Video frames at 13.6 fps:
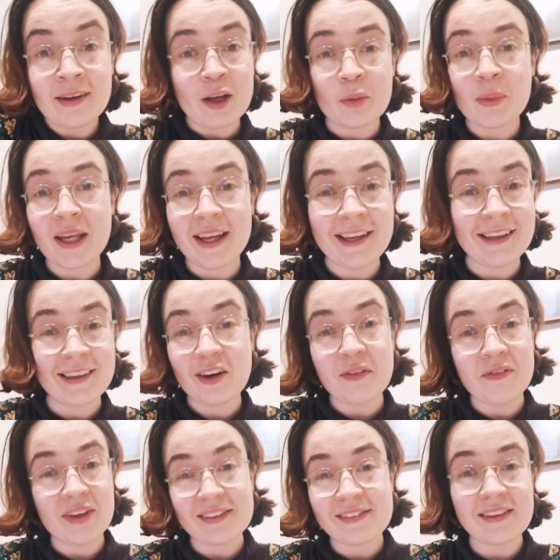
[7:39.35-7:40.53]
I mean,
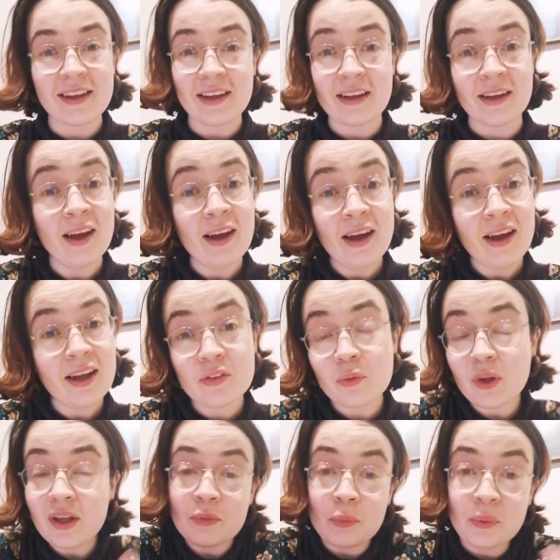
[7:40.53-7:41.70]
obviously,
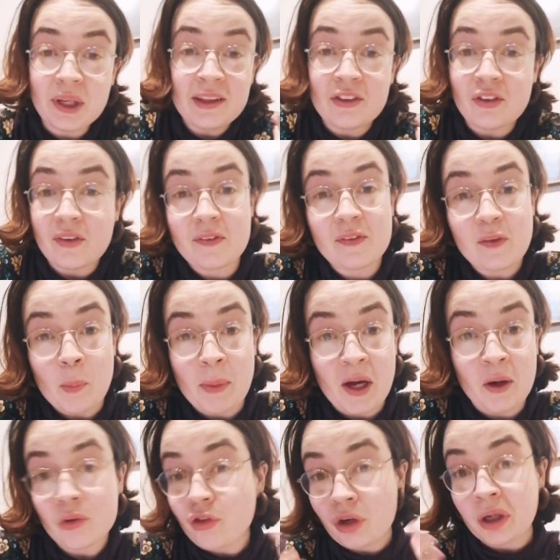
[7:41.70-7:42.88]
it's really just
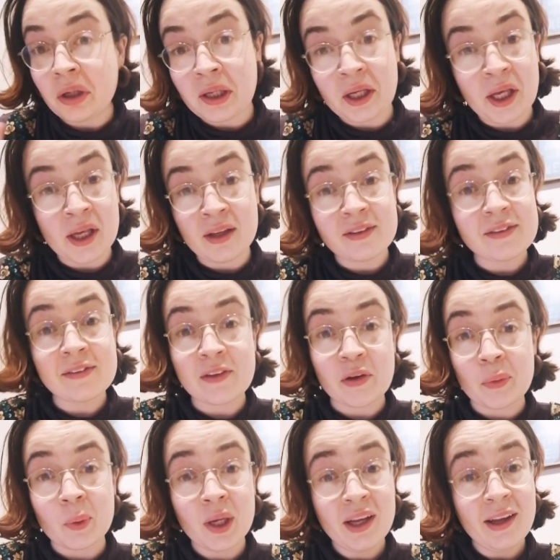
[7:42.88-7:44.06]
about trying it,
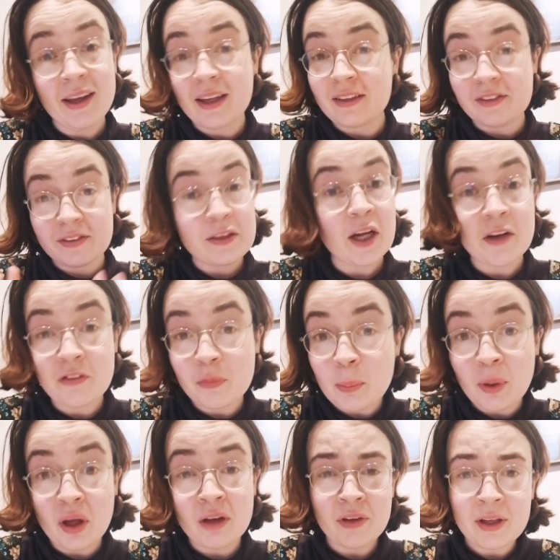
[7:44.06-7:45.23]
so it doesn't have to be
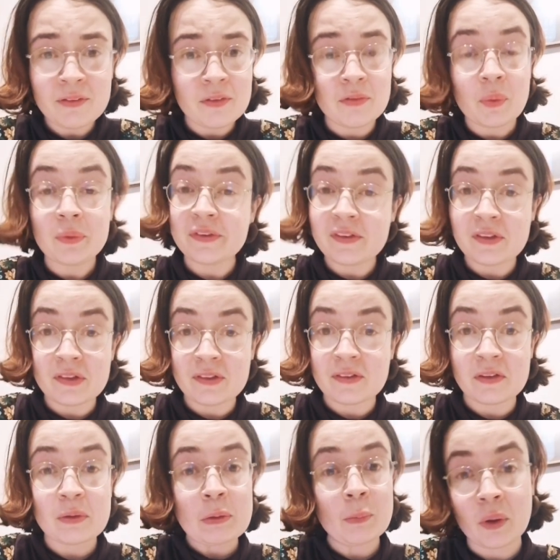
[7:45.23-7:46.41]
perfect. Of course it
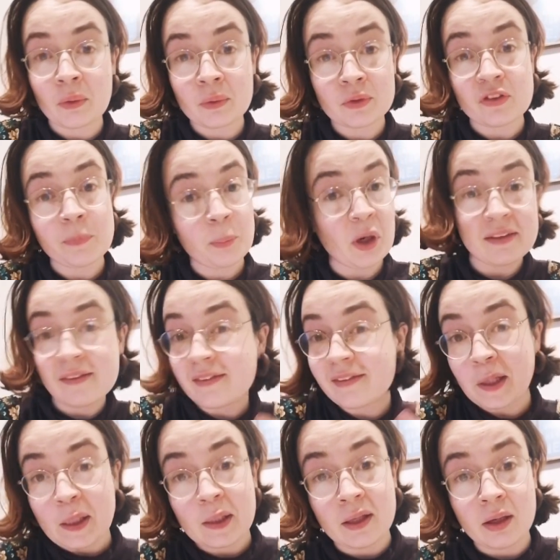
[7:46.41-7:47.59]
doesn't. We're all just
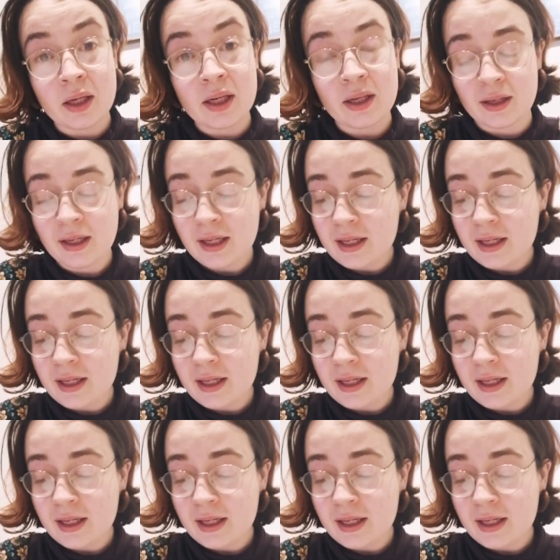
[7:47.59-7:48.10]
practicing and learning.